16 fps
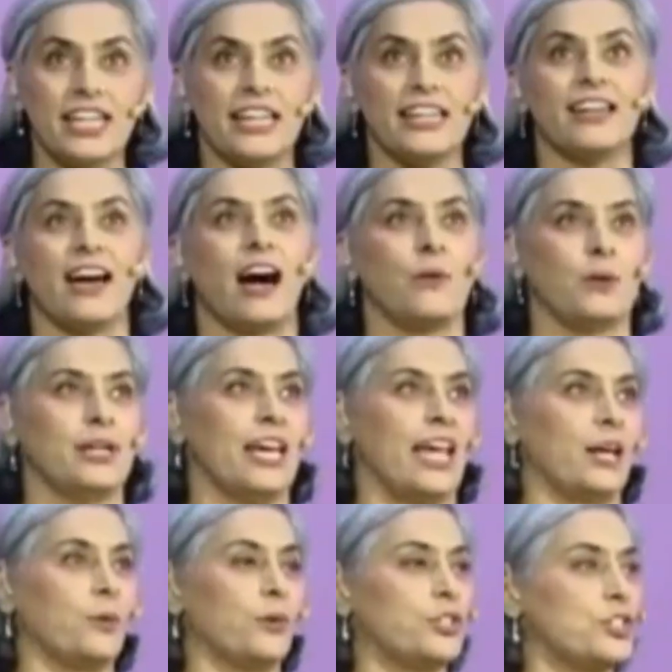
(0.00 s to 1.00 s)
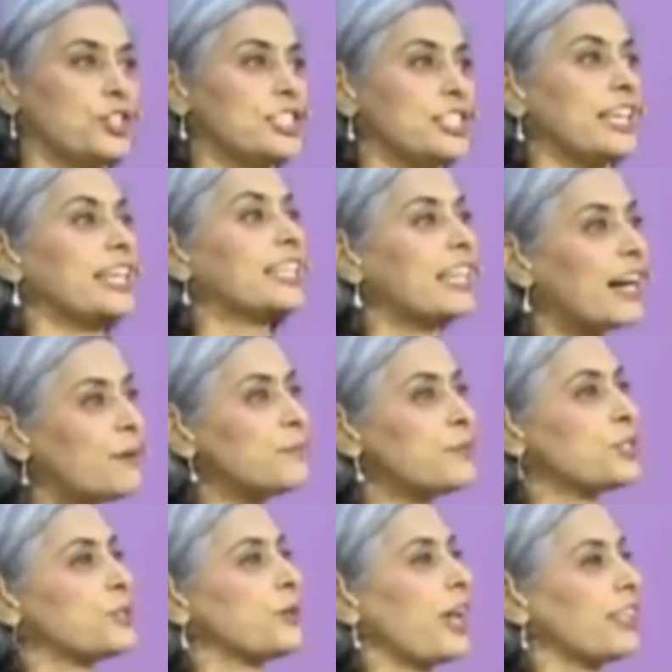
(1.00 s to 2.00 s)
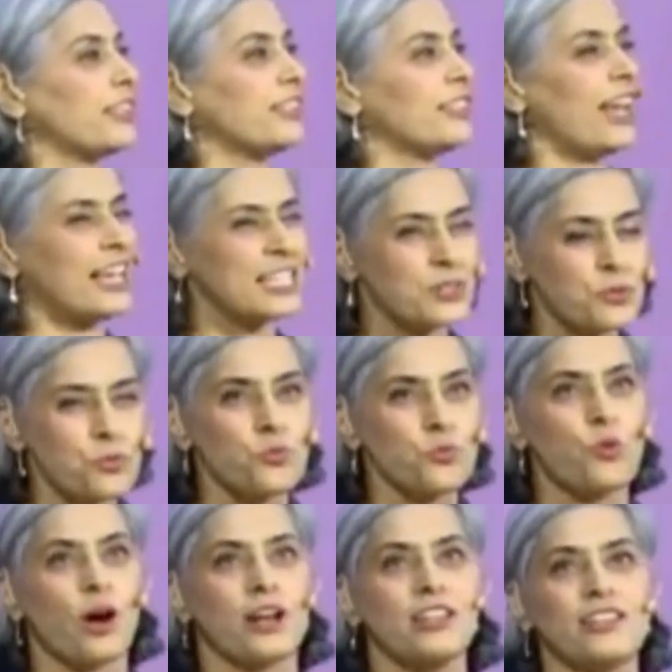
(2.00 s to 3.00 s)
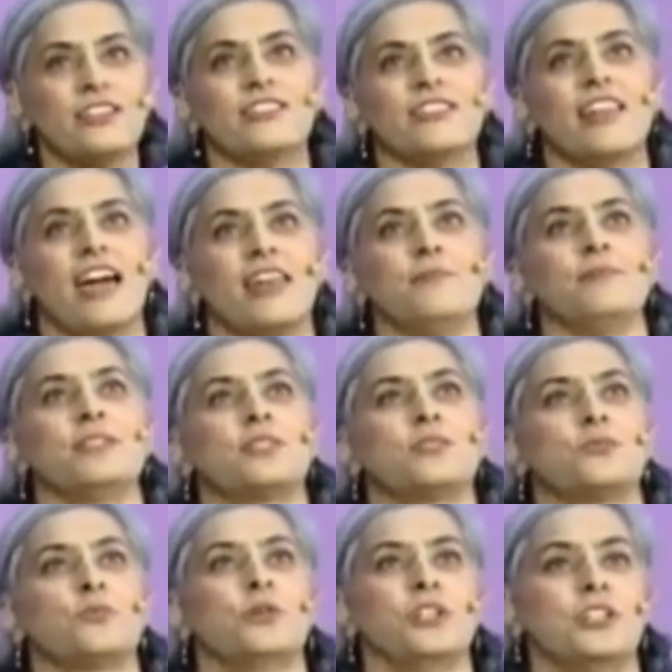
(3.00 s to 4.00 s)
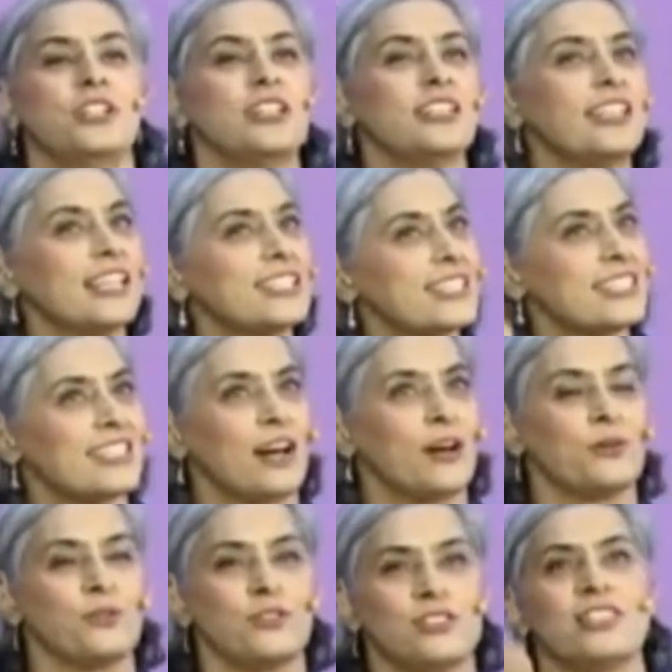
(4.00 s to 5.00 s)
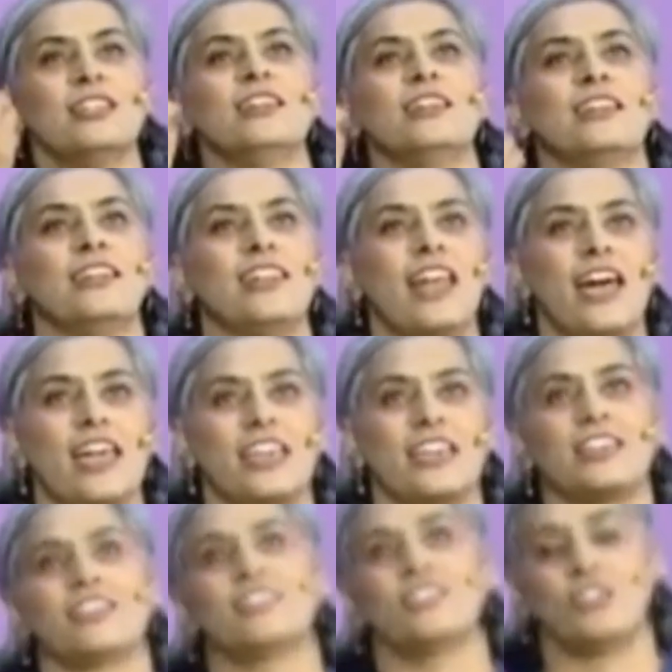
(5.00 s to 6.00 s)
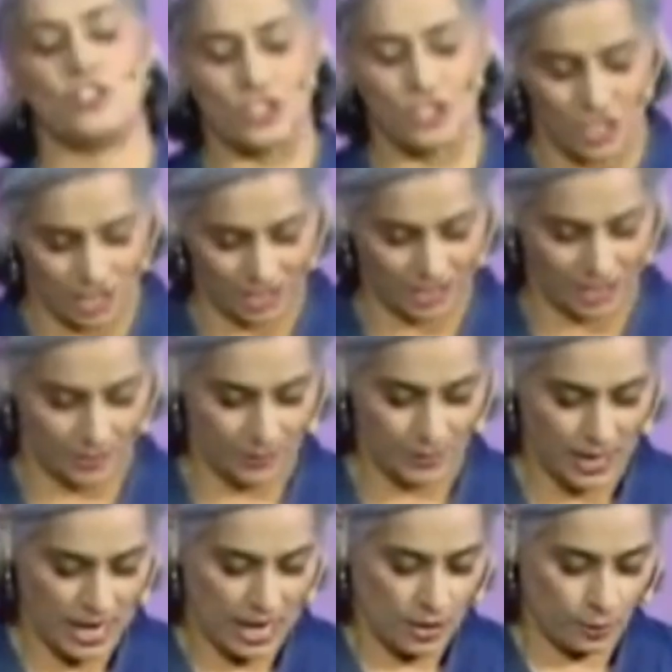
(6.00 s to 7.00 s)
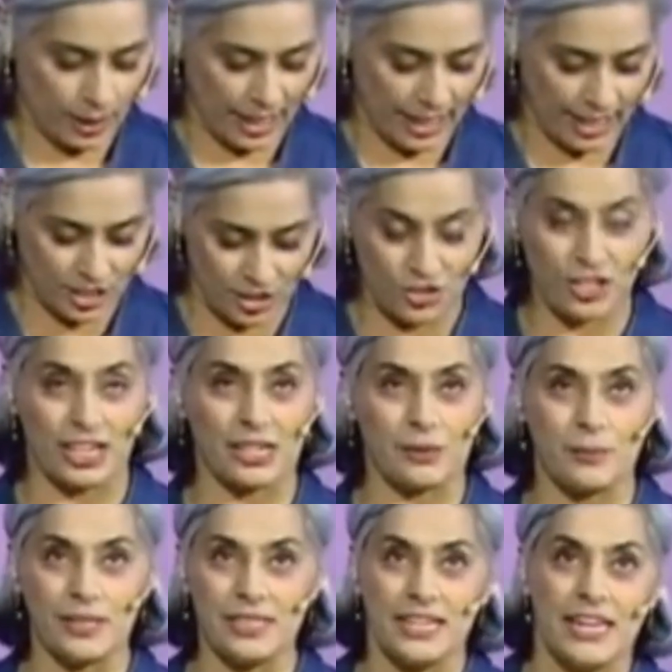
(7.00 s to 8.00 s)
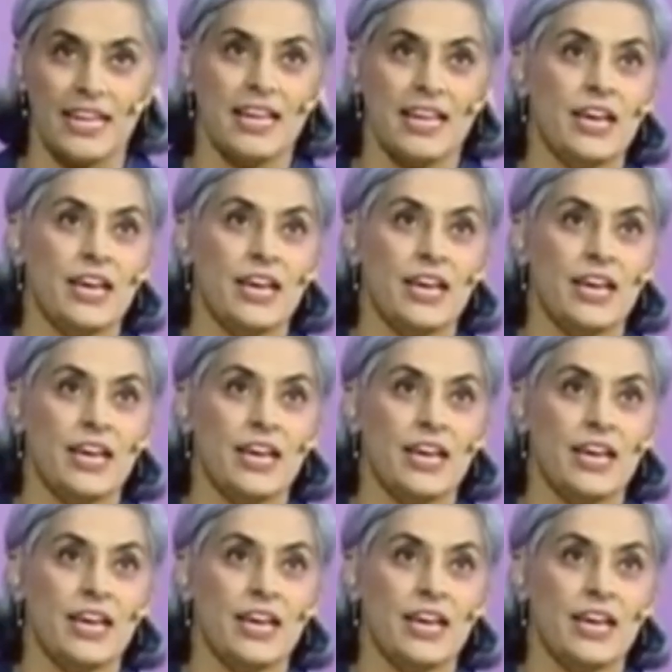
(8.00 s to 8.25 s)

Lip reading: our languages, it comes together as one unanimous word that sounds like Shakti. Well, ladies and gentlemen,